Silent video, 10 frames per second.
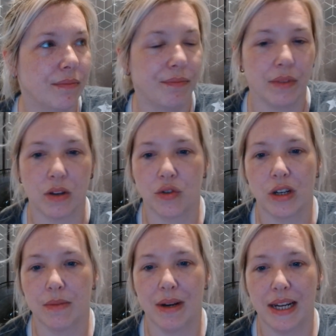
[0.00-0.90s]
I'll
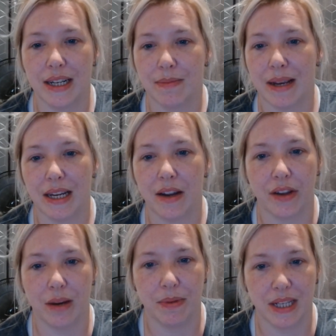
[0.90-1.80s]
stretch my legs, make another
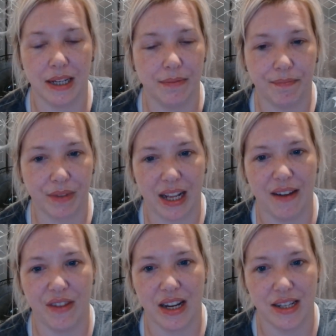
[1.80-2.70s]
cup of tea and
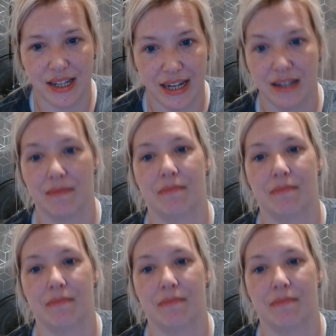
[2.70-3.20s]
have that instead.